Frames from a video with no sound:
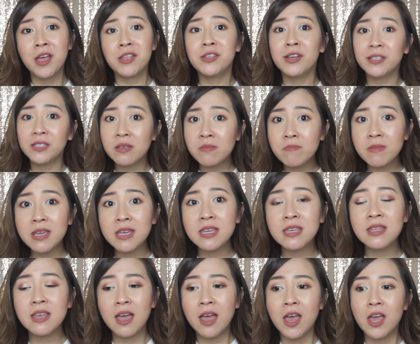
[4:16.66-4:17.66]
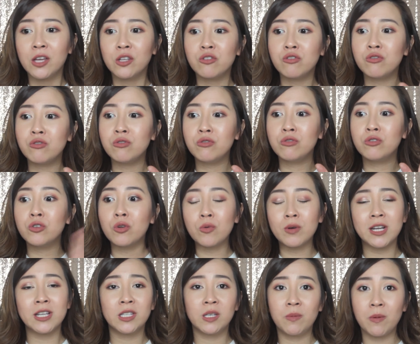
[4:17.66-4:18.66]
doesn't mean you don't
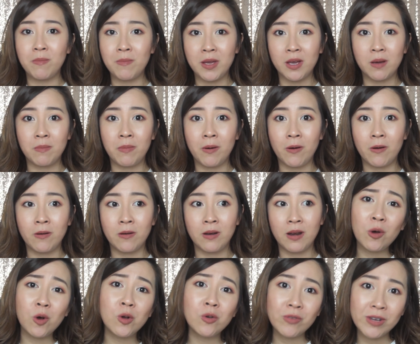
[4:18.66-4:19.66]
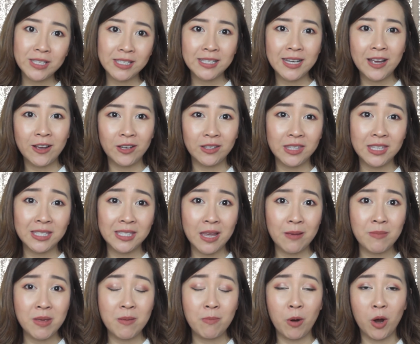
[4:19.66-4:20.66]
need to put makeup on. The whole reason I got the
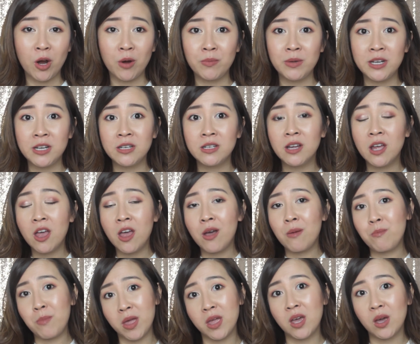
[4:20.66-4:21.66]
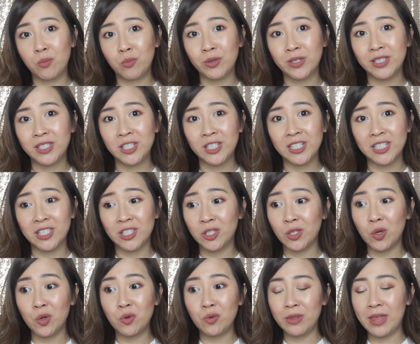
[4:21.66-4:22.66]
semi-permanent makeup was just
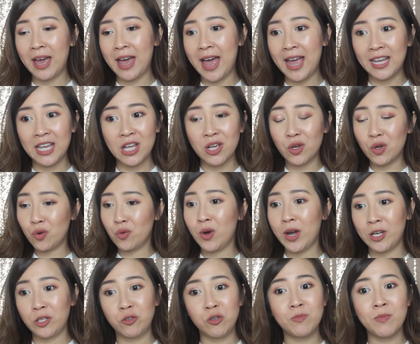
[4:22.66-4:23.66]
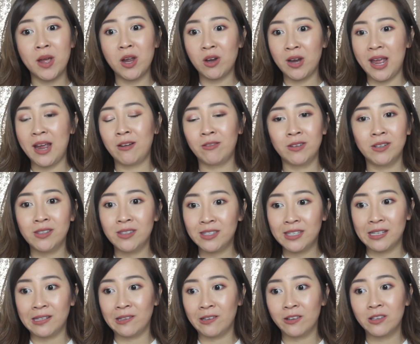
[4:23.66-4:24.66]
so that I can go out, do my errands
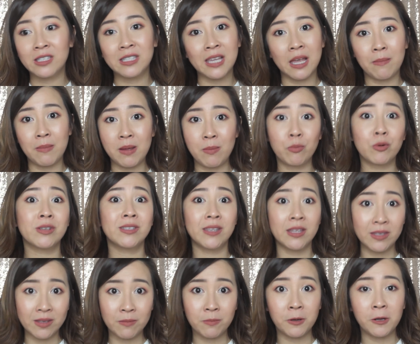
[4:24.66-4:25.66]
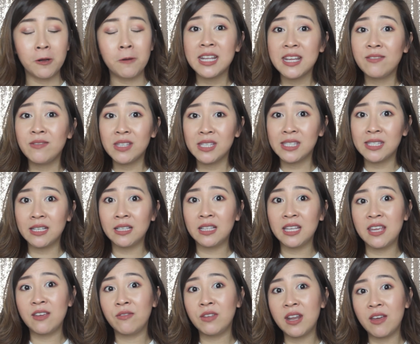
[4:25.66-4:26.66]
and look semi-presentable. Even still,
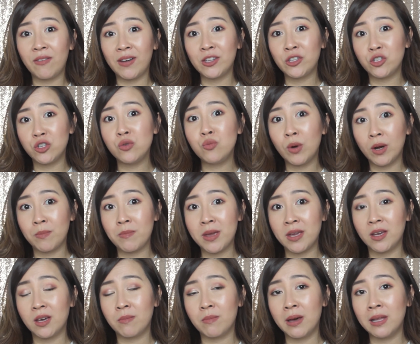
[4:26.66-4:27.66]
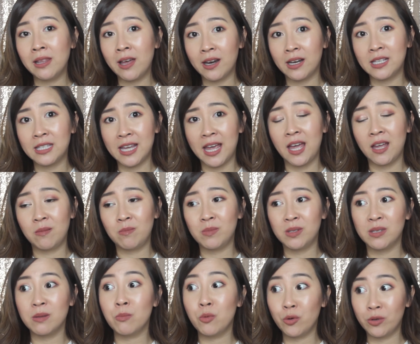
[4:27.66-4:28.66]
even if I do wear makeup, a lot of
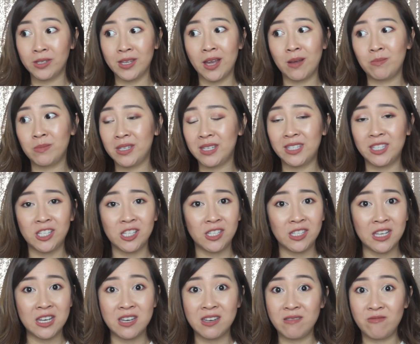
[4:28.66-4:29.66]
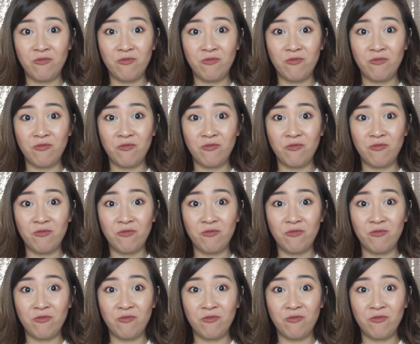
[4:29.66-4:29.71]
times, most times it's just a